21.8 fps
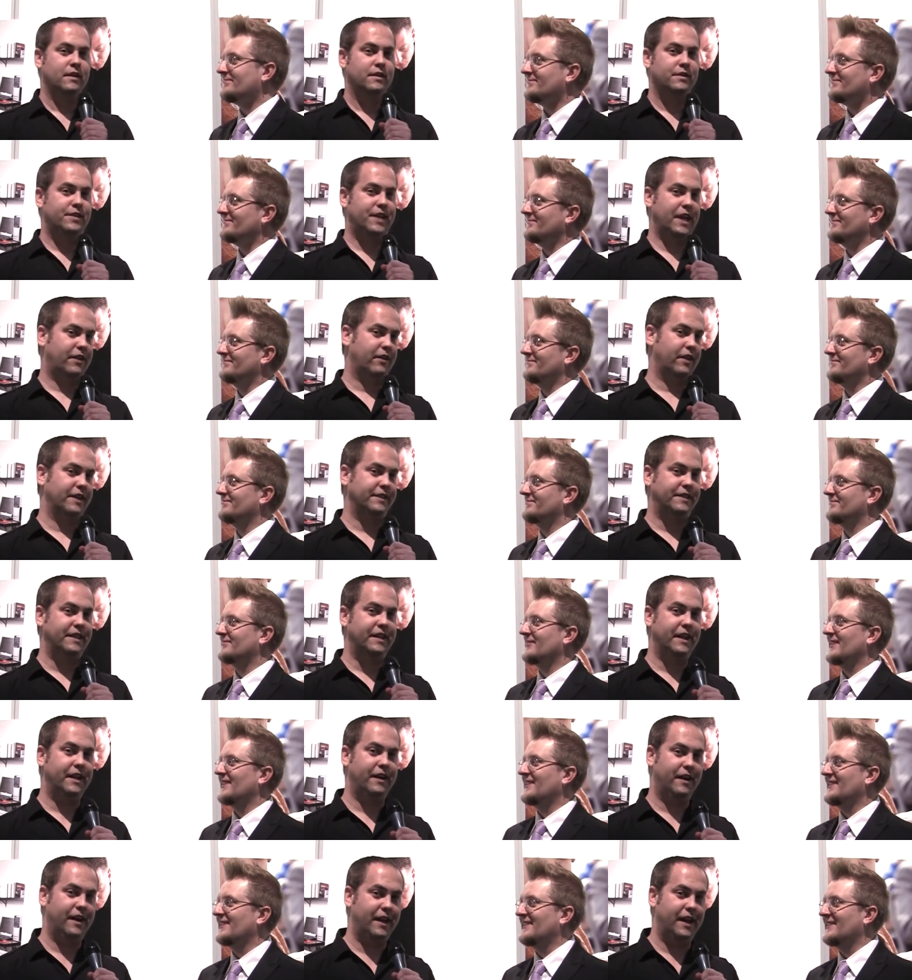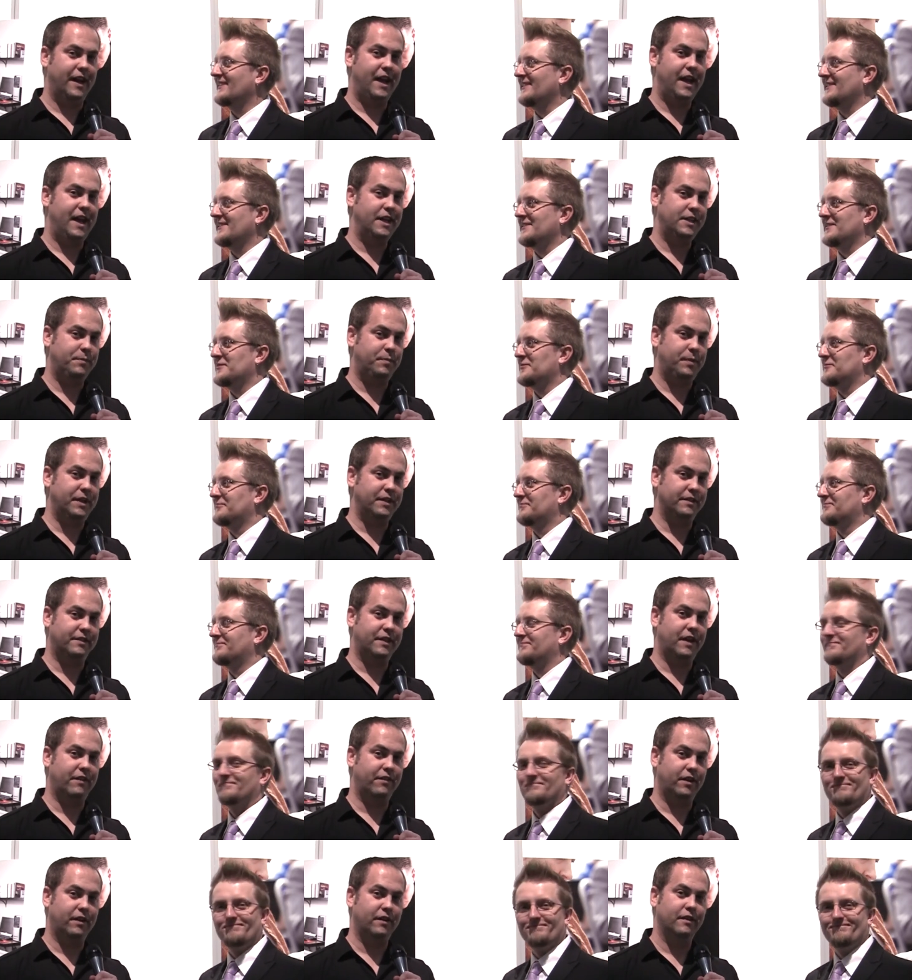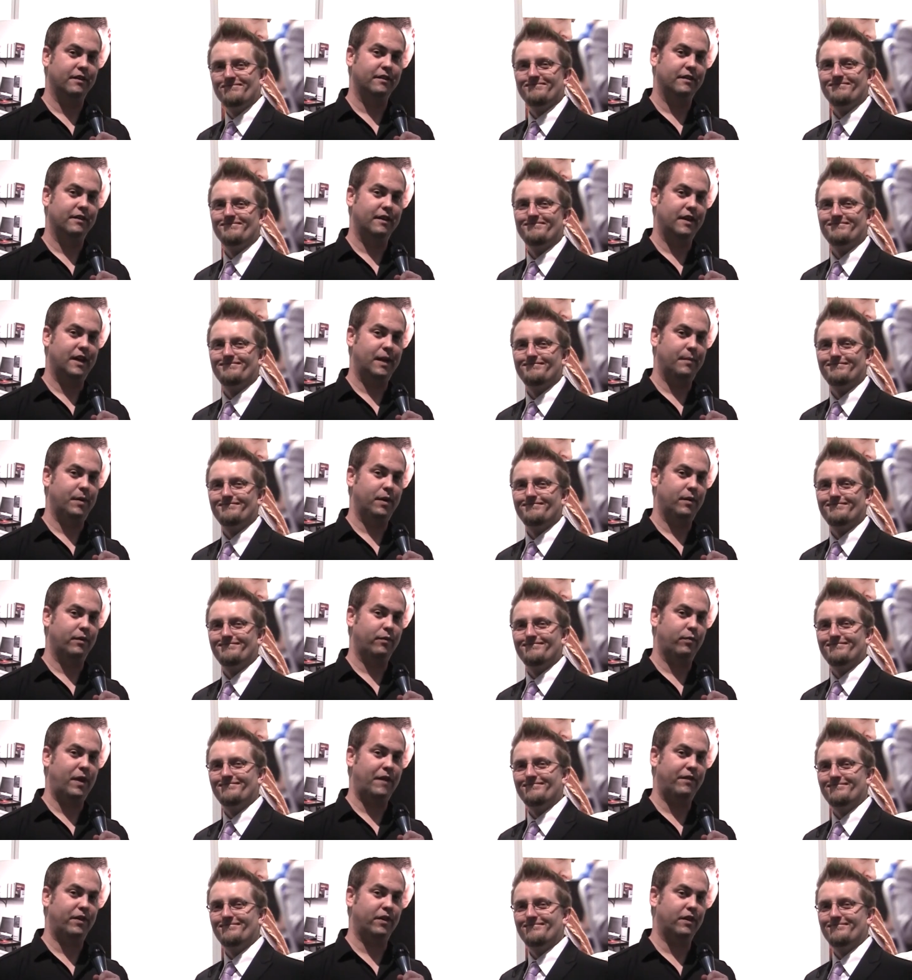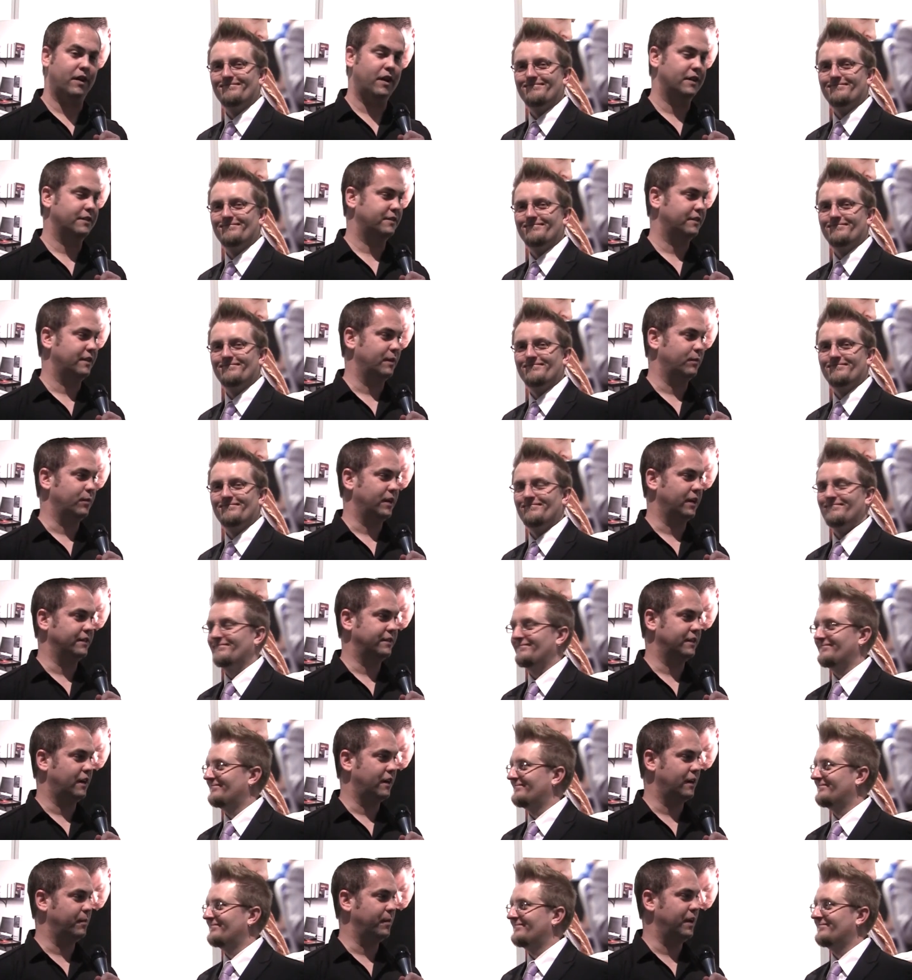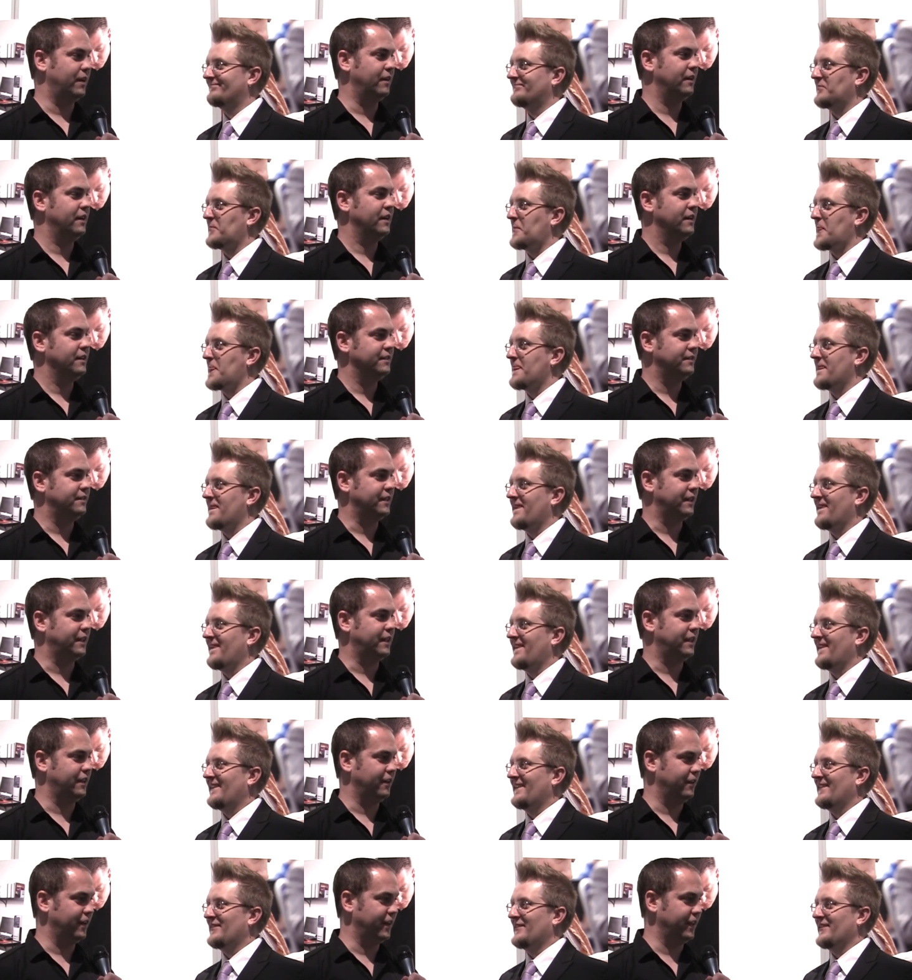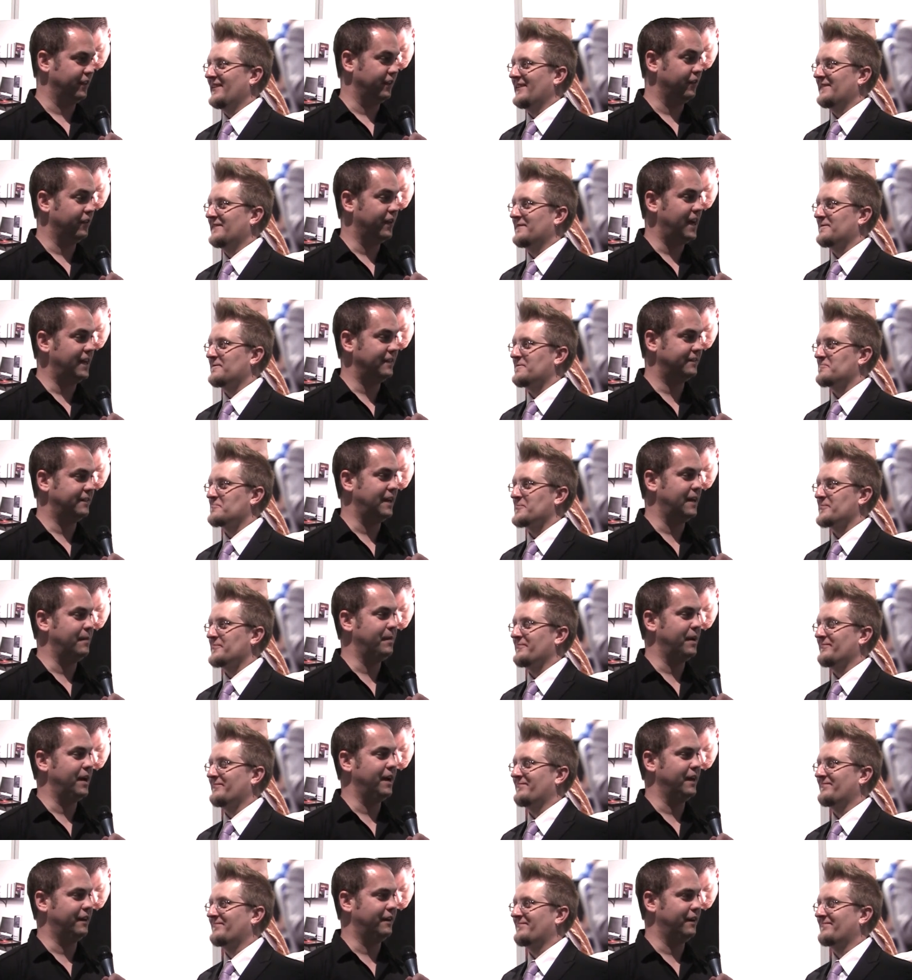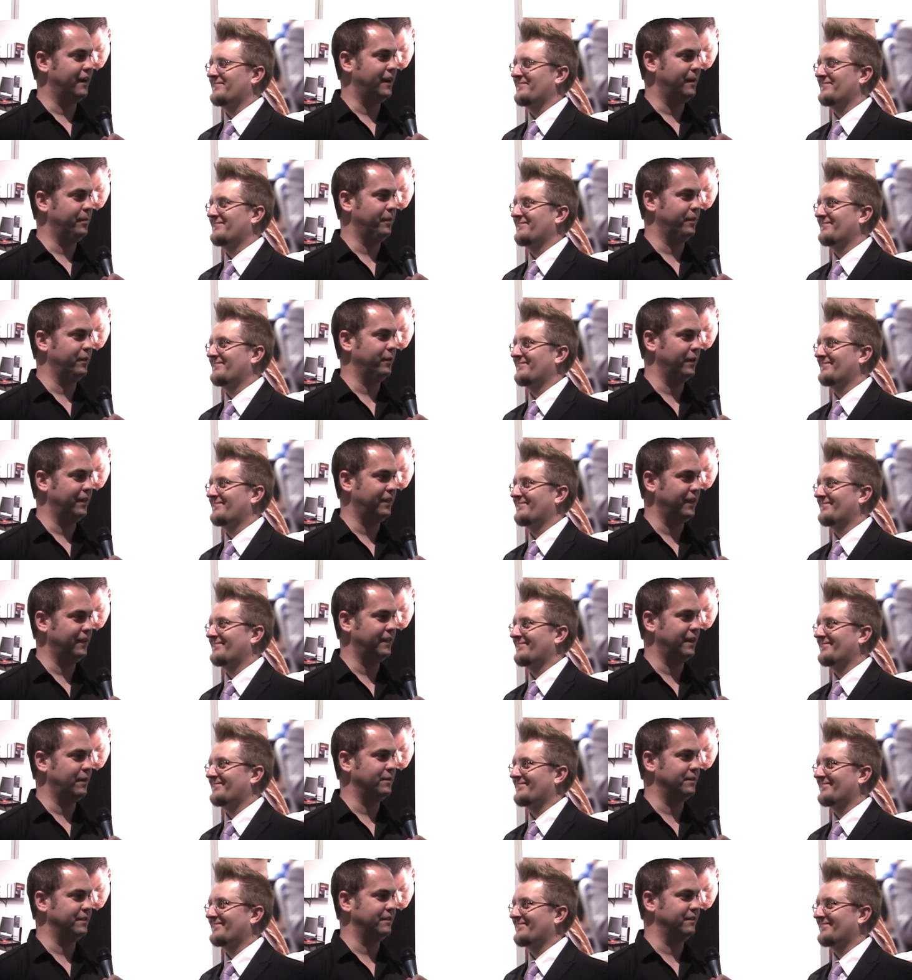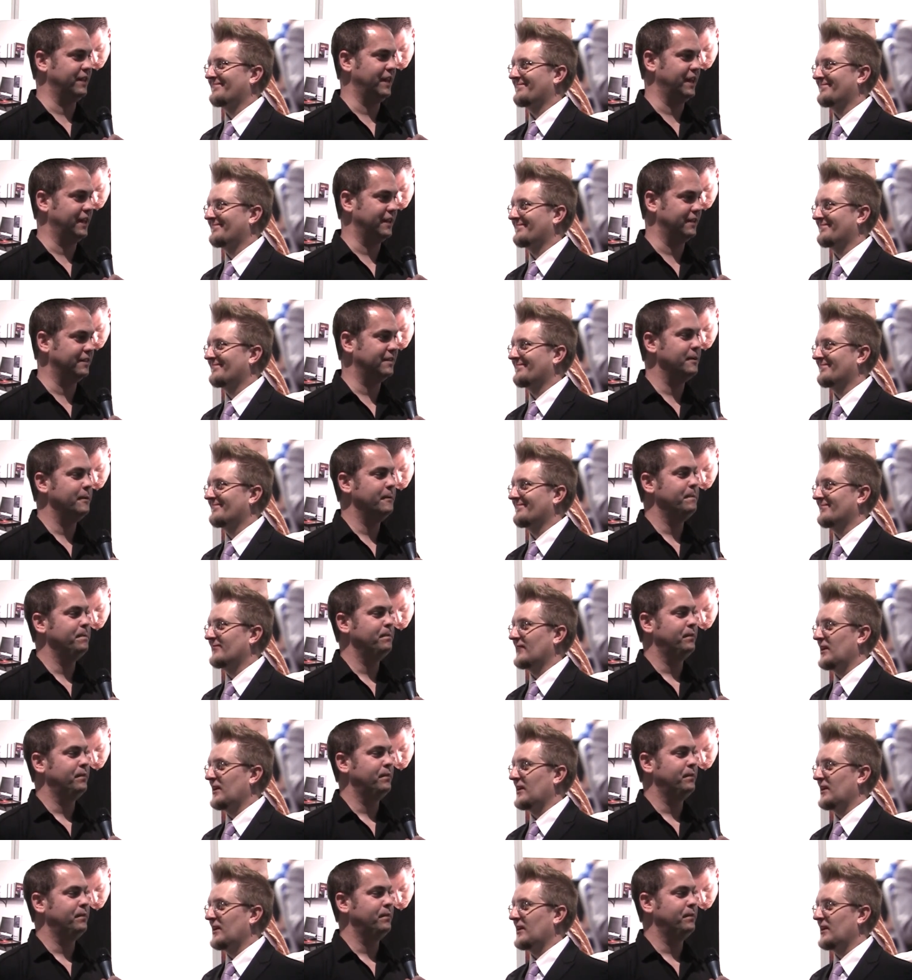Speaker 1: Jake Ludington here at HP Discover, and I'm here with Rafal Los, and we're going to talk about security. The last time I caught up with you, I think that was in Vegas.